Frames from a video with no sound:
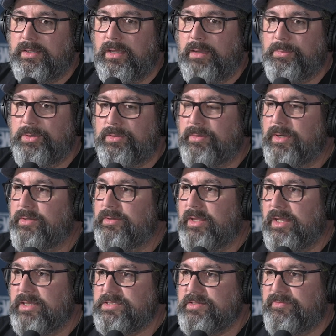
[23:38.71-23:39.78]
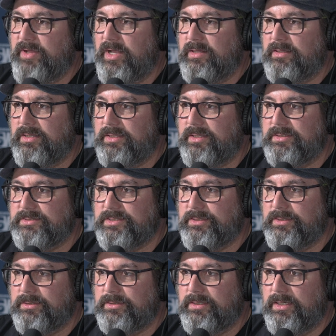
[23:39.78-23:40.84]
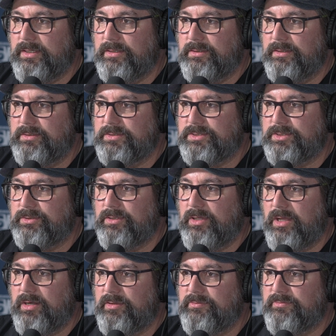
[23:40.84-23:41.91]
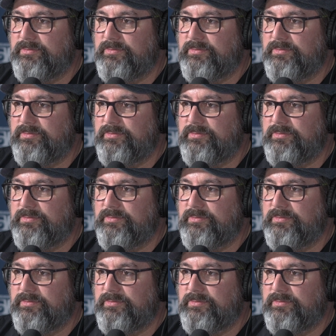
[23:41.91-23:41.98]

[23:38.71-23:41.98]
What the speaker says: how about around the SFL? Like, is there a lot